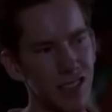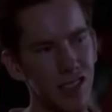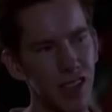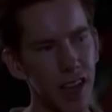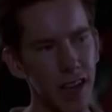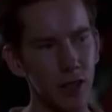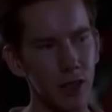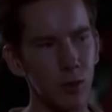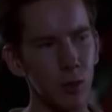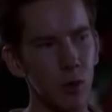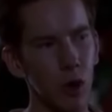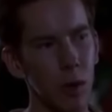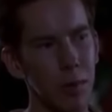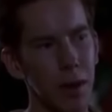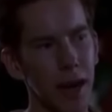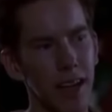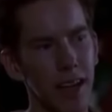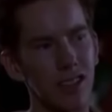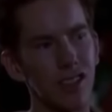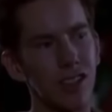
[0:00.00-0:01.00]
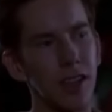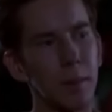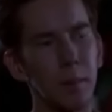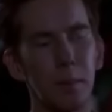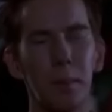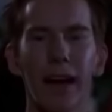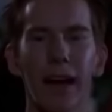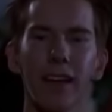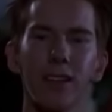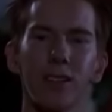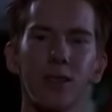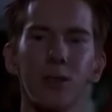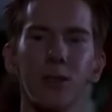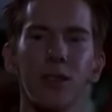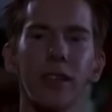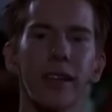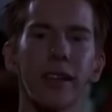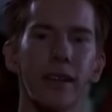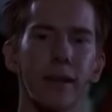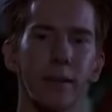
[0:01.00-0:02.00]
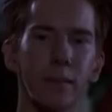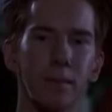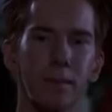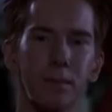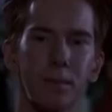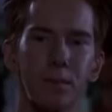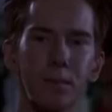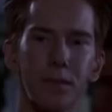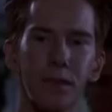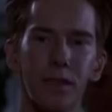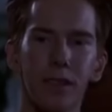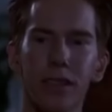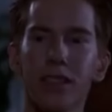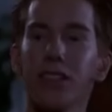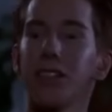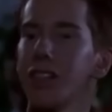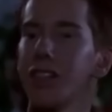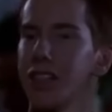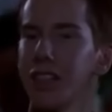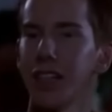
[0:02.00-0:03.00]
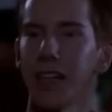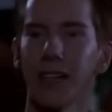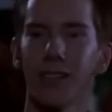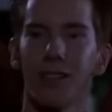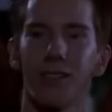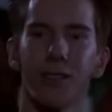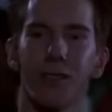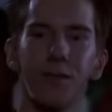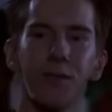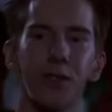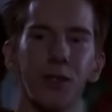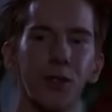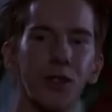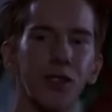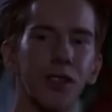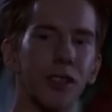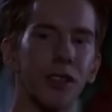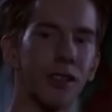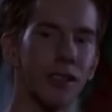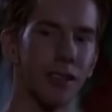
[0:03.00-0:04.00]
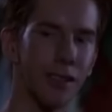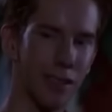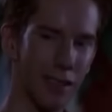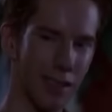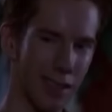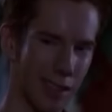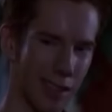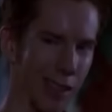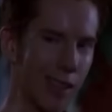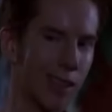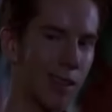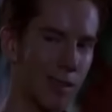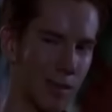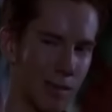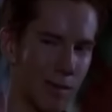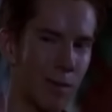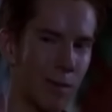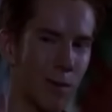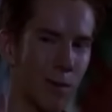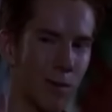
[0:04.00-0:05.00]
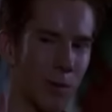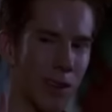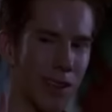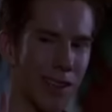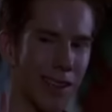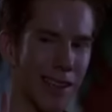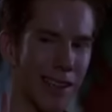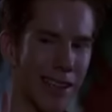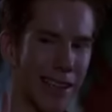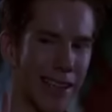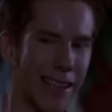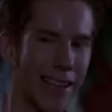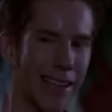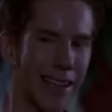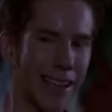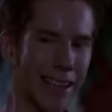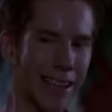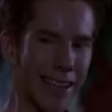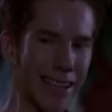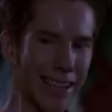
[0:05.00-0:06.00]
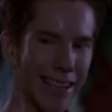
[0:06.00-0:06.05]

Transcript: sex robot sent back through time to change the future for one lucky lady.